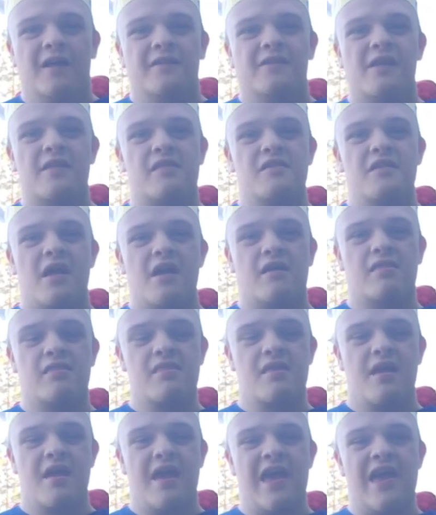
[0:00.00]
This
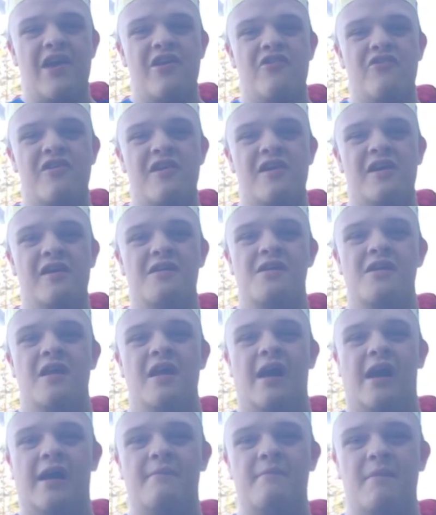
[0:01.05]
next area
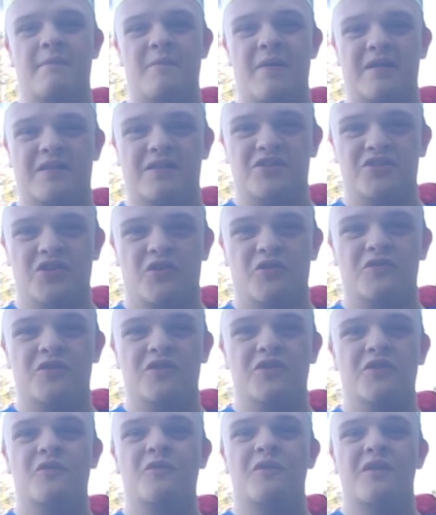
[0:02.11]
I'm about to show
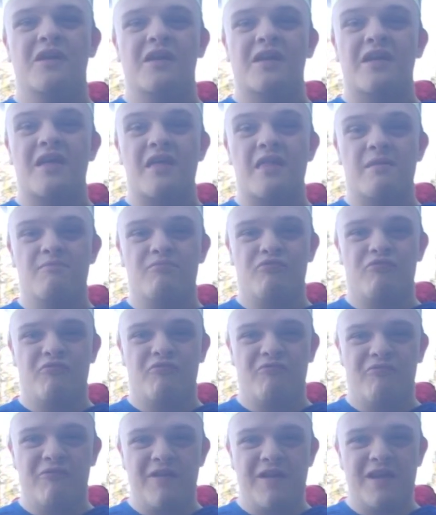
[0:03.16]
you is
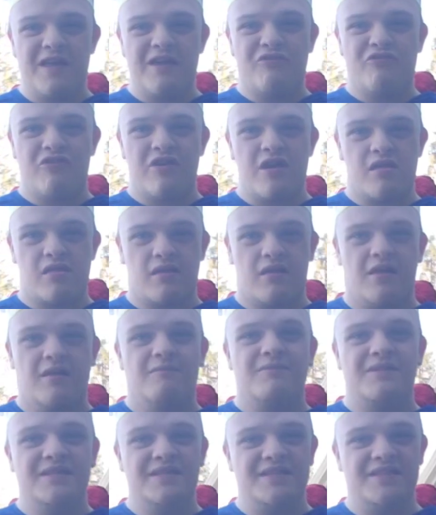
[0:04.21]
pretty crazy.
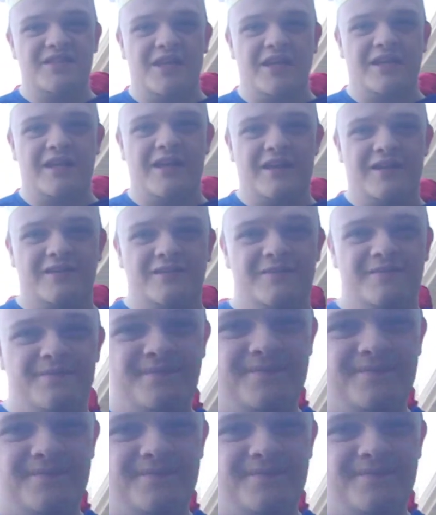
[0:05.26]
Please check it out.